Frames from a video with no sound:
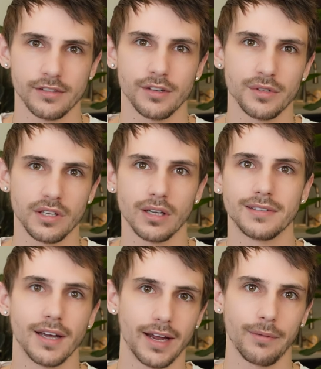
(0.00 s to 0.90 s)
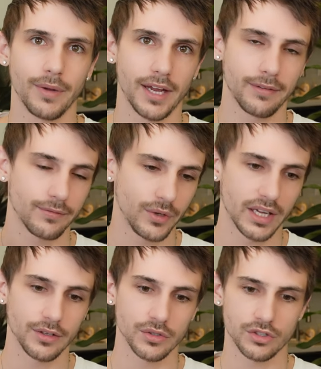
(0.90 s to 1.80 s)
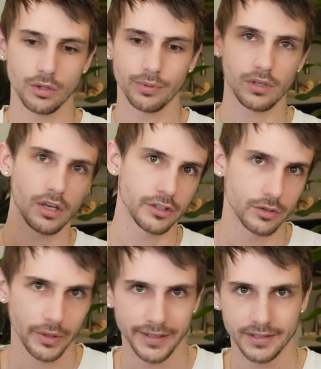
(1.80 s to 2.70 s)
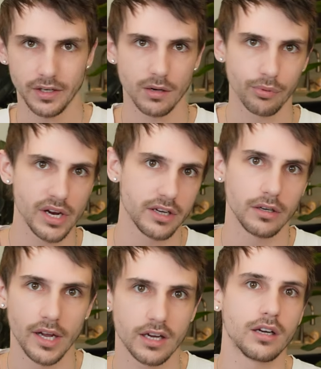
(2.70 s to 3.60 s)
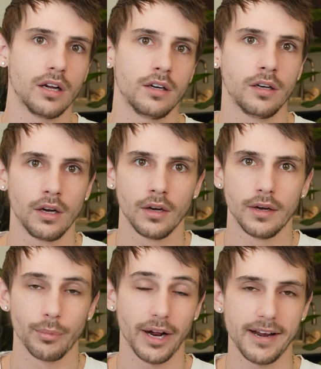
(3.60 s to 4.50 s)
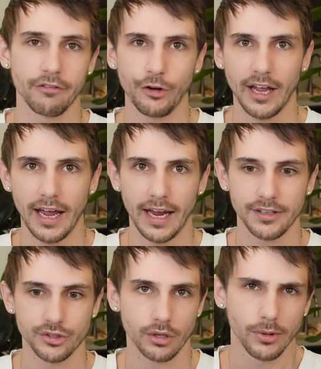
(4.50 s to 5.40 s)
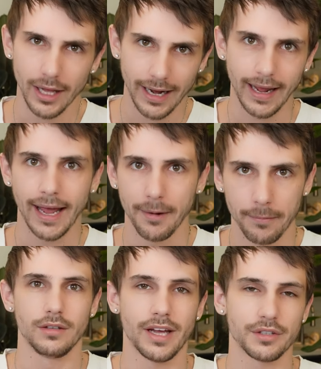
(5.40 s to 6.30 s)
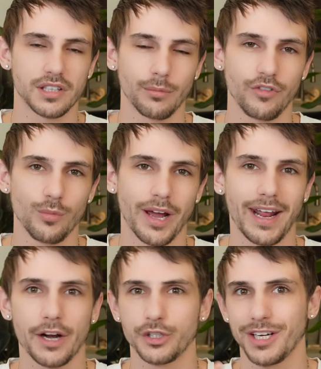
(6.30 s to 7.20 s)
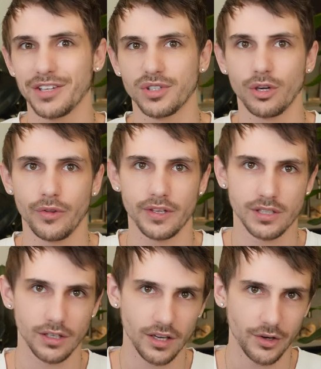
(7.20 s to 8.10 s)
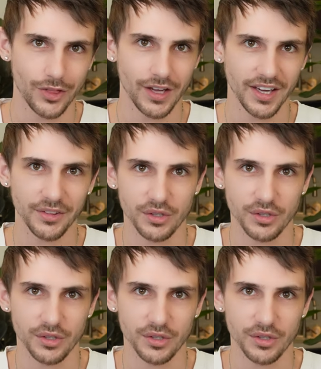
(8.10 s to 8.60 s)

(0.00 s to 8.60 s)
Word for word: That was a good time, man. We had those super long swings that you could break your neck on but I never died, so I'm glad I had them. Now, some of you might actually consider this a good thing.